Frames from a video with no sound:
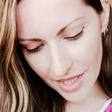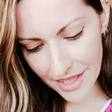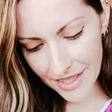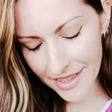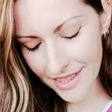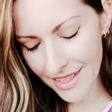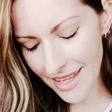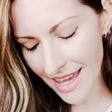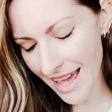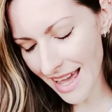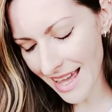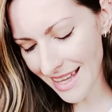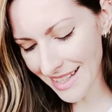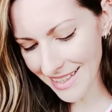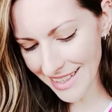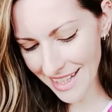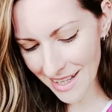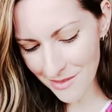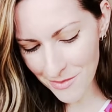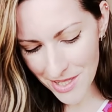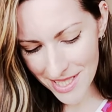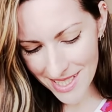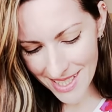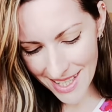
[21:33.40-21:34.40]
yeah, and
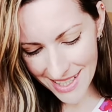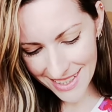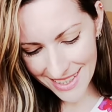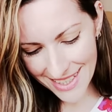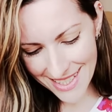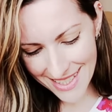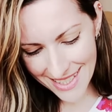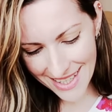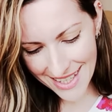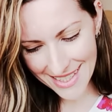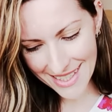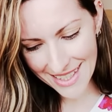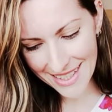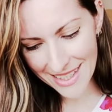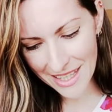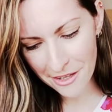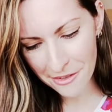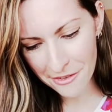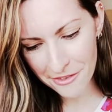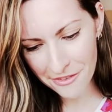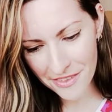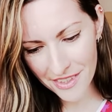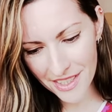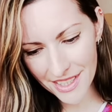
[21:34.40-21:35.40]
I'm just getting a sense that they
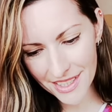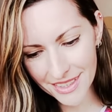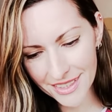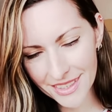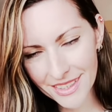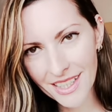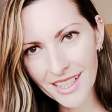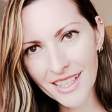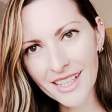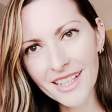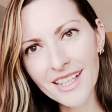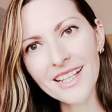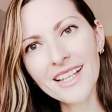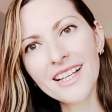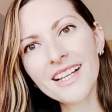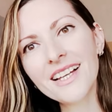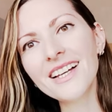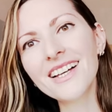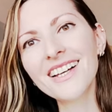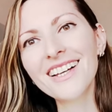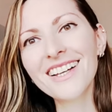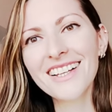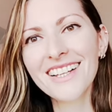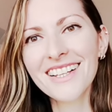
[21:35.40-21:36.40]
feel
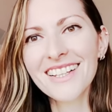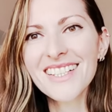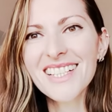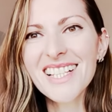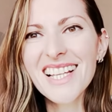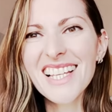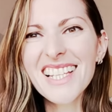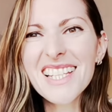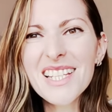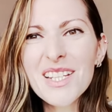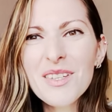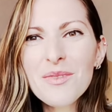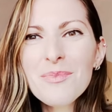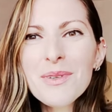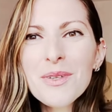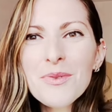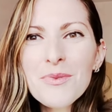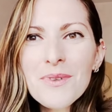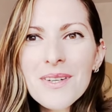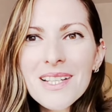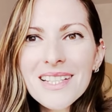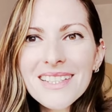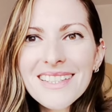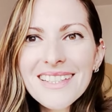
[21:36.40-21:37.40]
a little bit
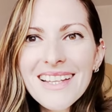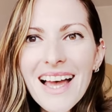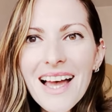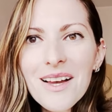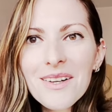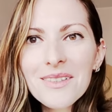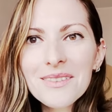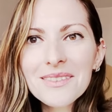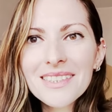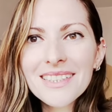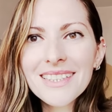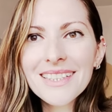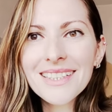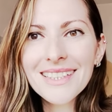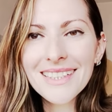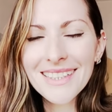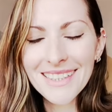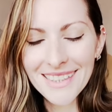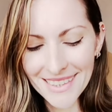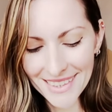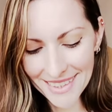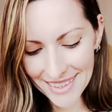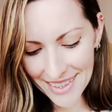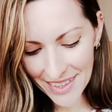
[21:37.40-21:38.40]
run down.
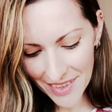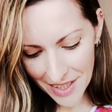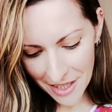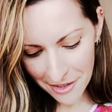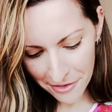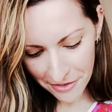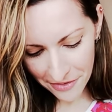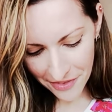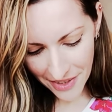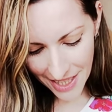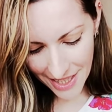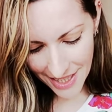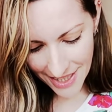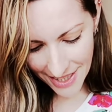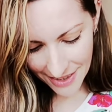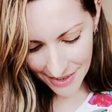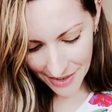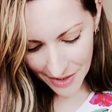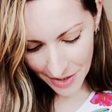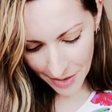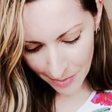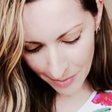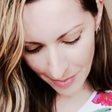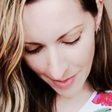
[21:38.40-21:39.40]
They're not feeling
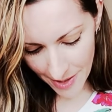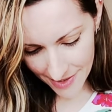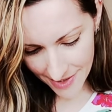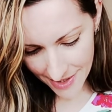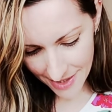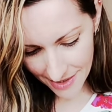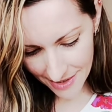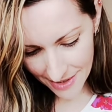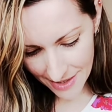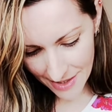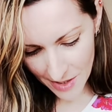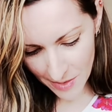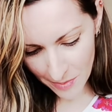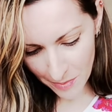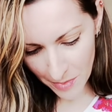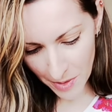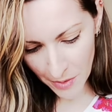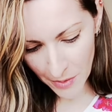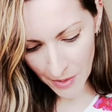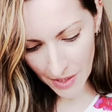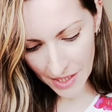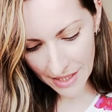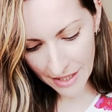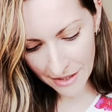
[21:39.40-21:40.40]
at their best in this
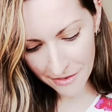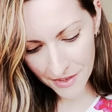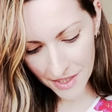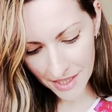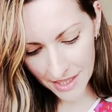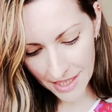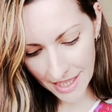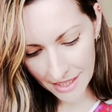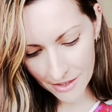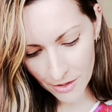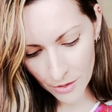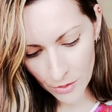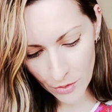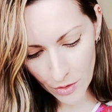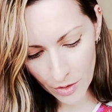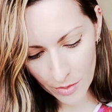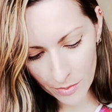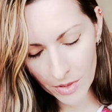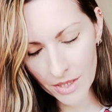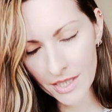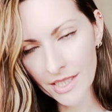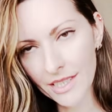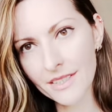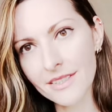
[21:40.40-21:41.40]
period. I feel that
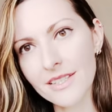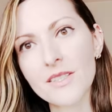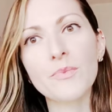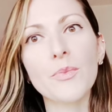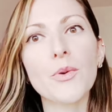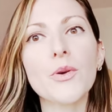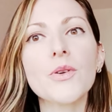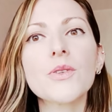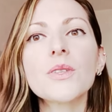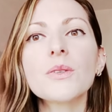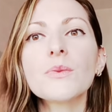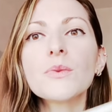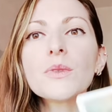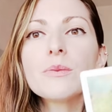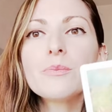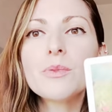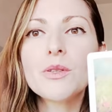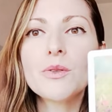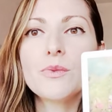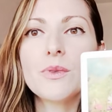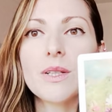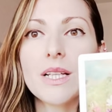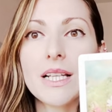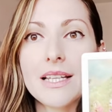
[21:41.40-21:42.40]
normally this person would
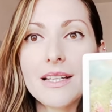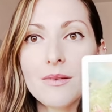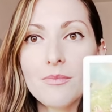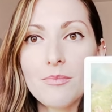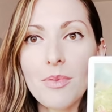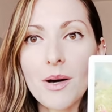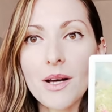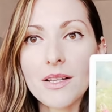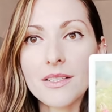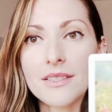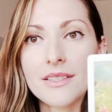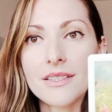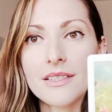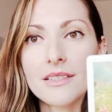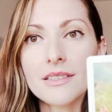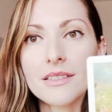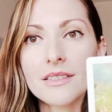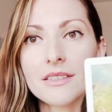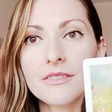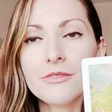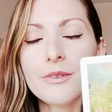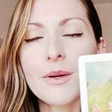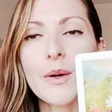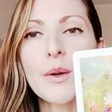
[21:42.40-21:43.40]
be really
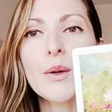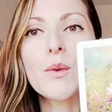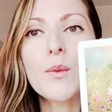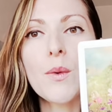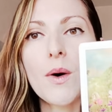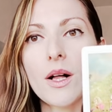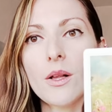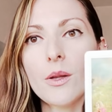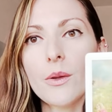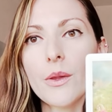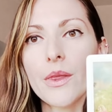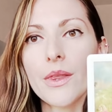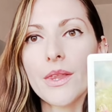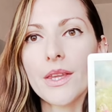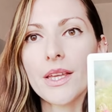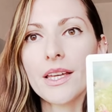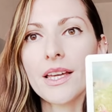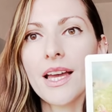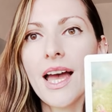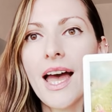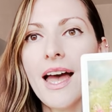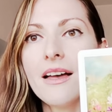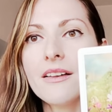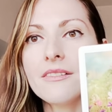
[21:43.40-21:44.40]
abundant, very
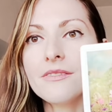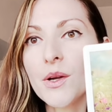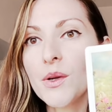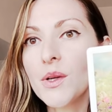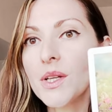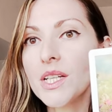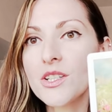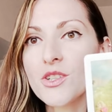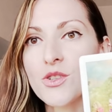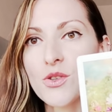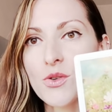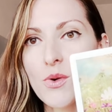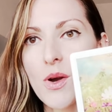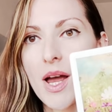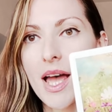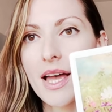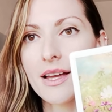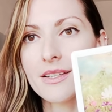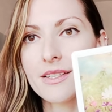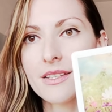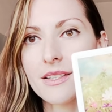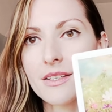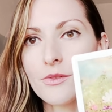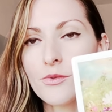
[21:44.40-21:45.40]
wealthy, very
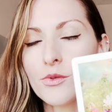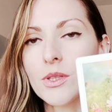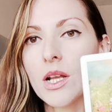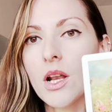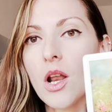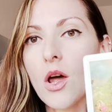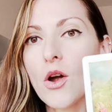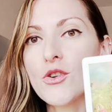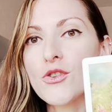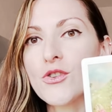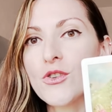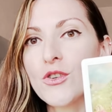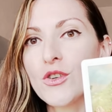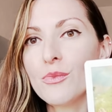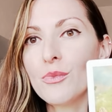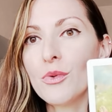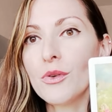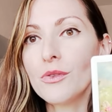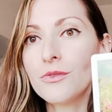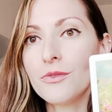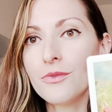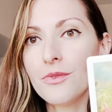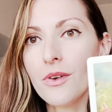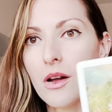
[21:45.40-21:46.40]
attractive, with a large group
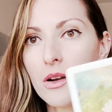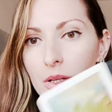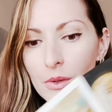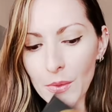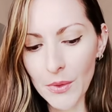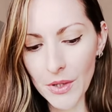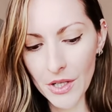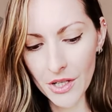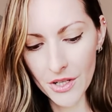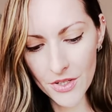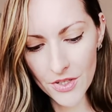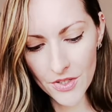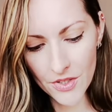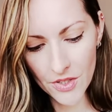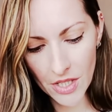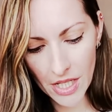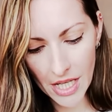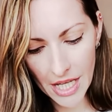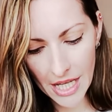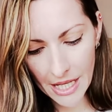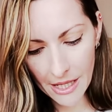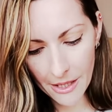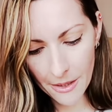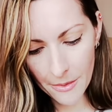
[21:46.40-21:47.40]
of followers.
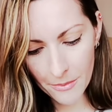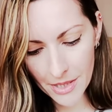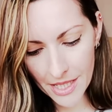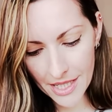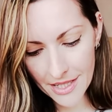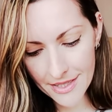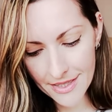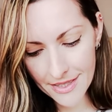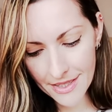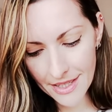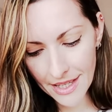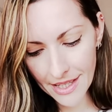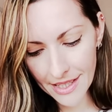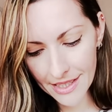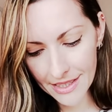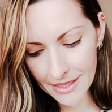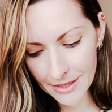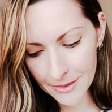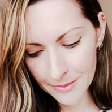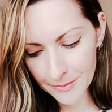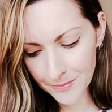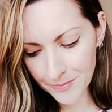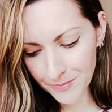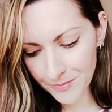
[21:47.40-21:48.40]
But it's
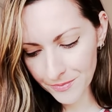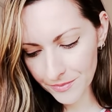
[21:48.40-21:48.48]
like